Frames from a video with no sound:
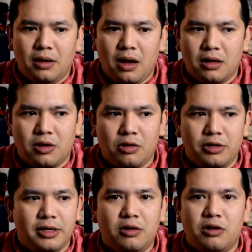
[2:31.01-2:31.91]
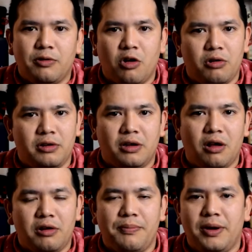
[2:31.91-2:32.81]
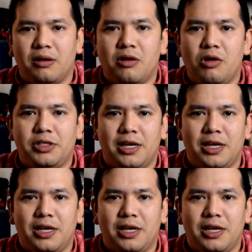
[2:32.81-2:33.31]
In order to call your beer a Kolsch,